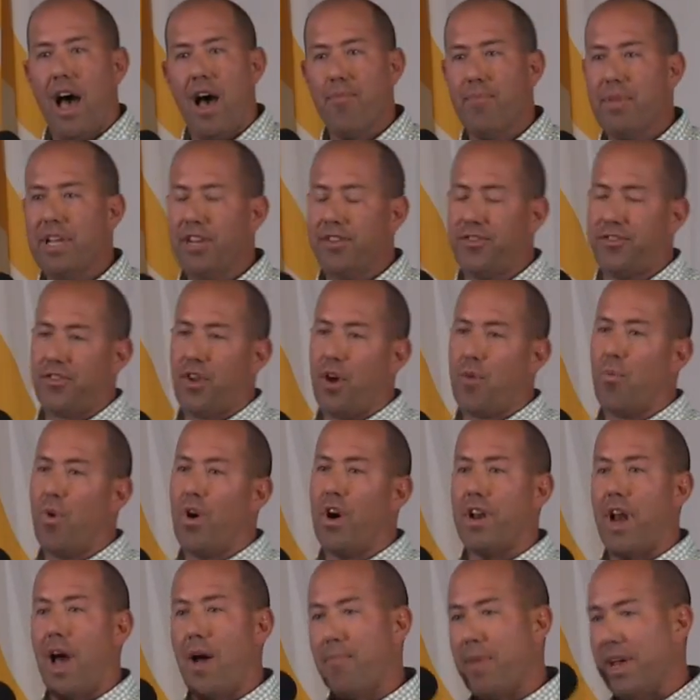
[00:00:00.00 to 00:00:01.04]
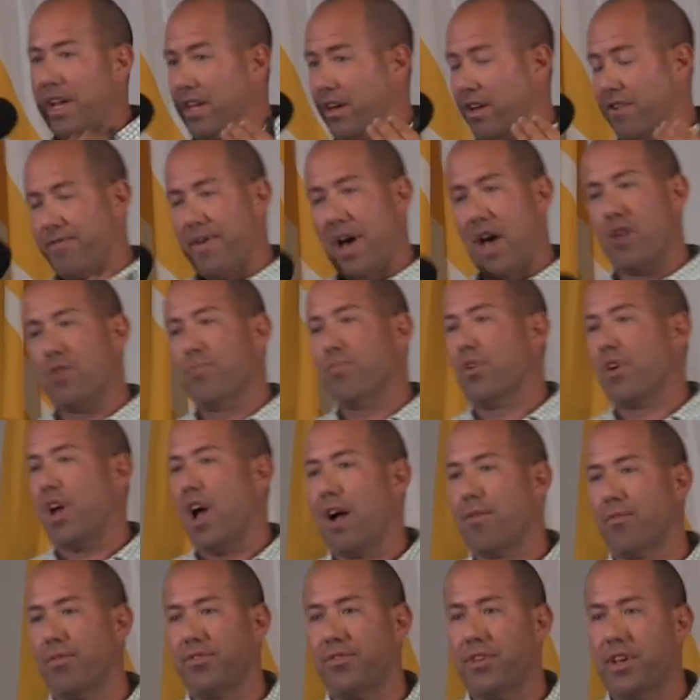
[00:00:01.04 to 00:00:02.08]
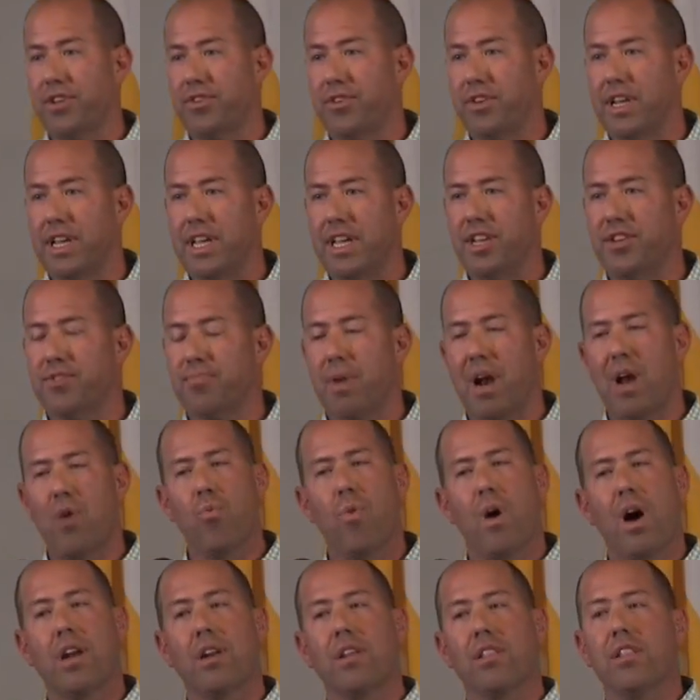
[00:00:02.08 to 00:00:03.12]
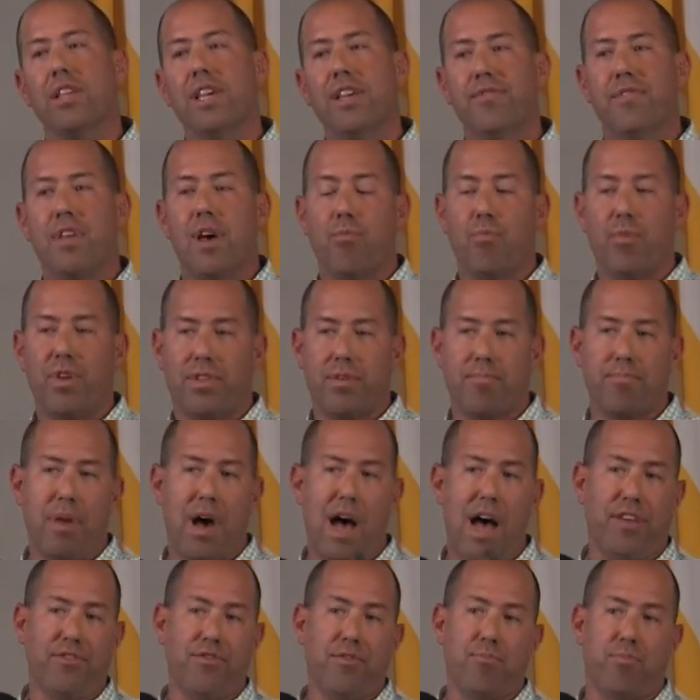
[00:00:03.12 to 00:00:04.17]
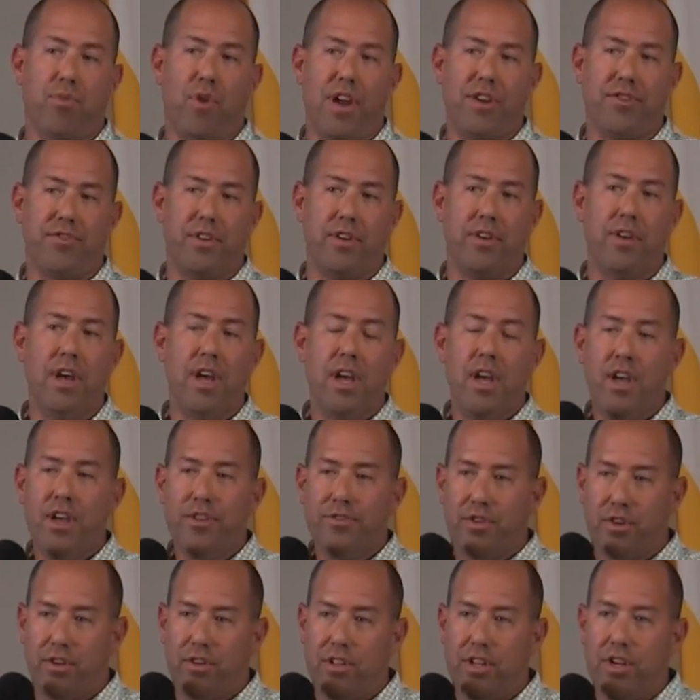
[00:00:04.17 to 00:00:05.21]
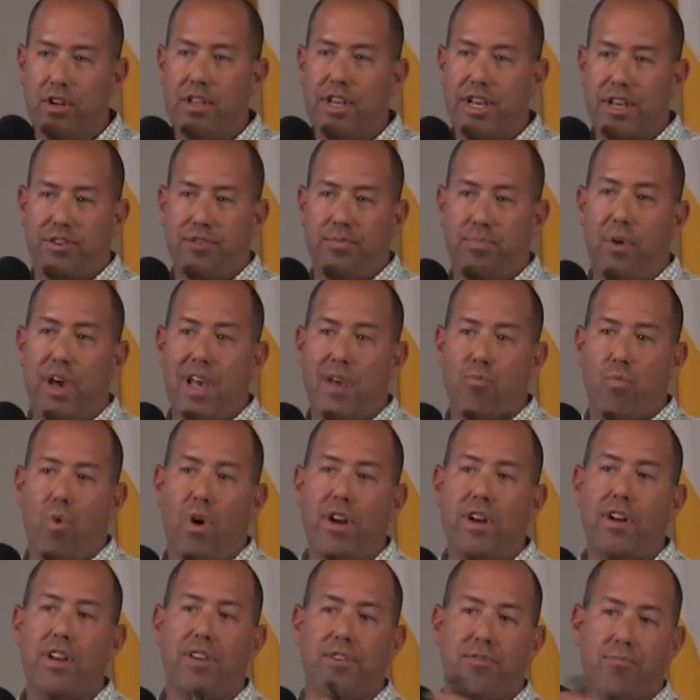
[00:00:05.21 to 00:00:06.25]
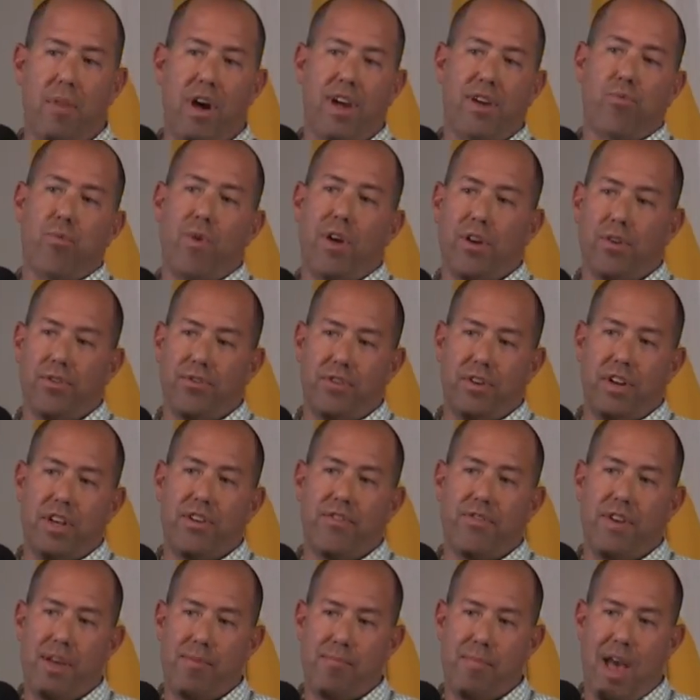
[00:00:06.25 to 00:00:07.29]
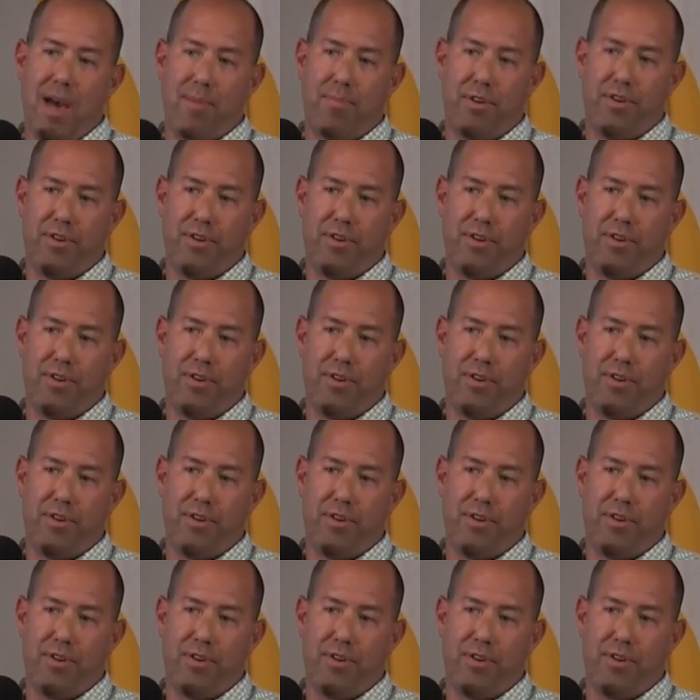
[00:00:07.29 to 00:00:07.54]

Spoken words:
meeting someone, I'm making a valuable conversation to each, but I want to leave them with a positive impression to clearly explain what it is Mike Reynolds and Innovate Map are